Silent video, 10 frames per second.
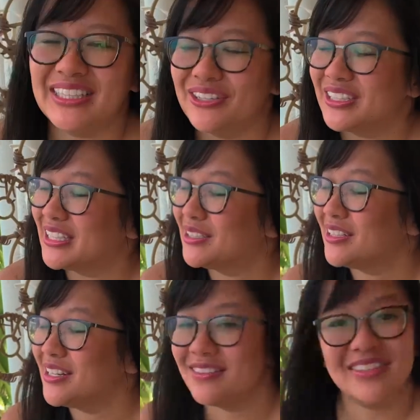So we
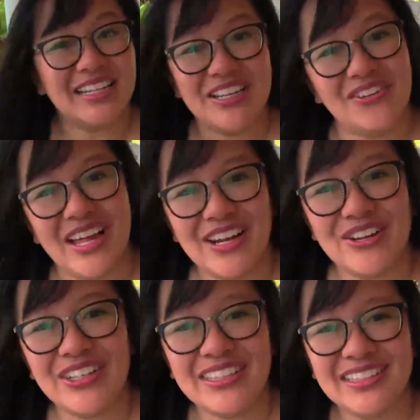just did the online
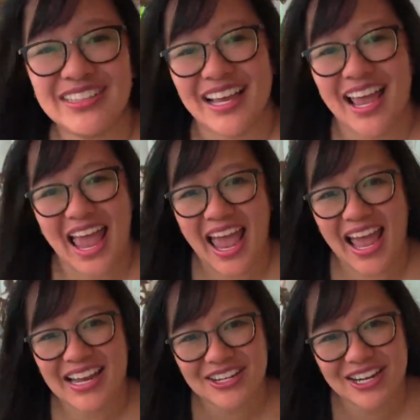course,
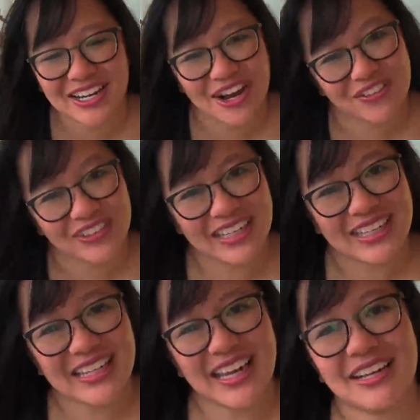and uh,
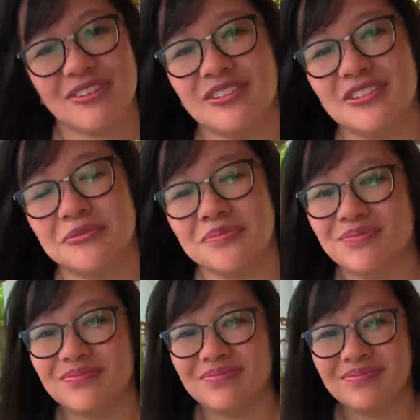hopefully it'll
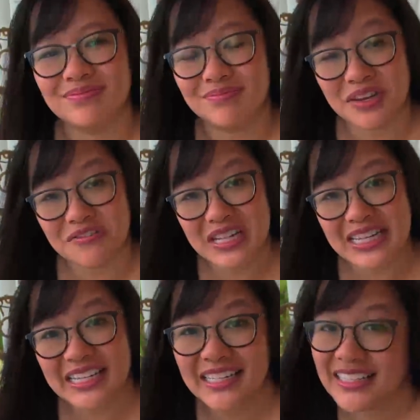be
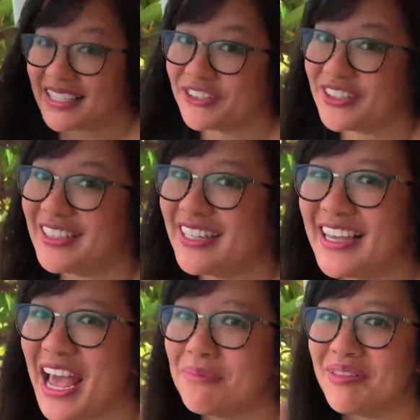really
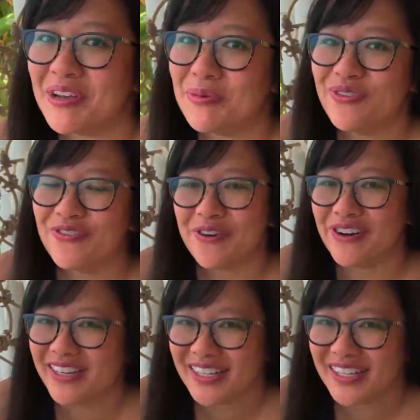interesting and applicable for